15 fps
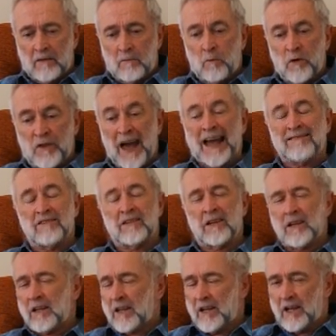without
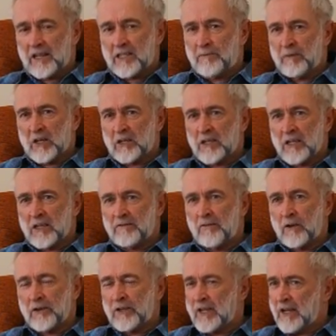a specialist
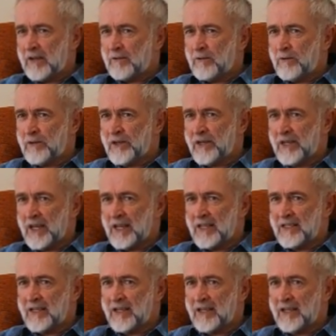volunteer
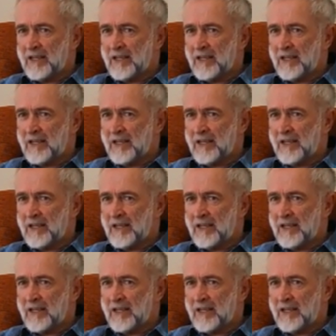coordinator.